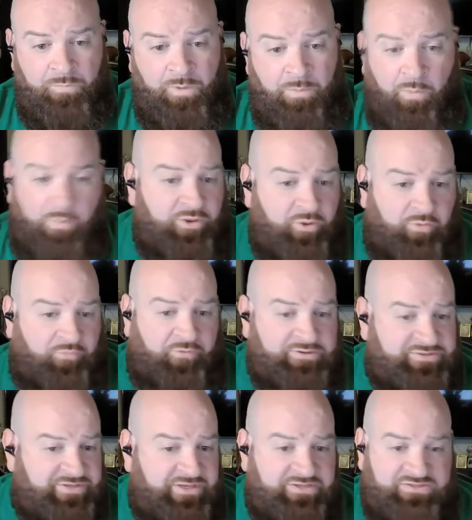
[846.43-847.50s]
But when your
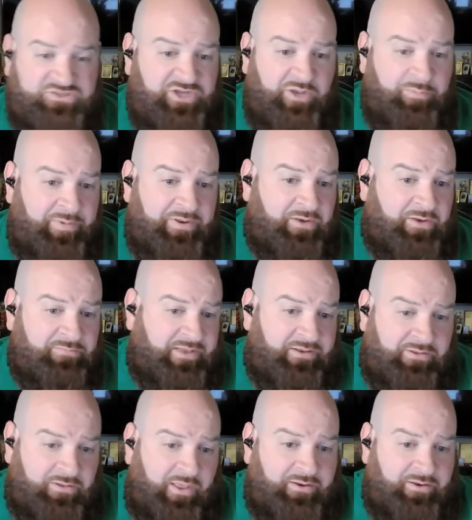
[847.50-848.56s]
first thing is to jump in
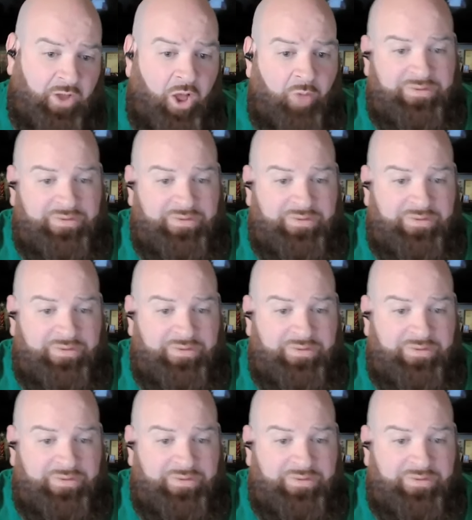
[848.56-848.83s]
and call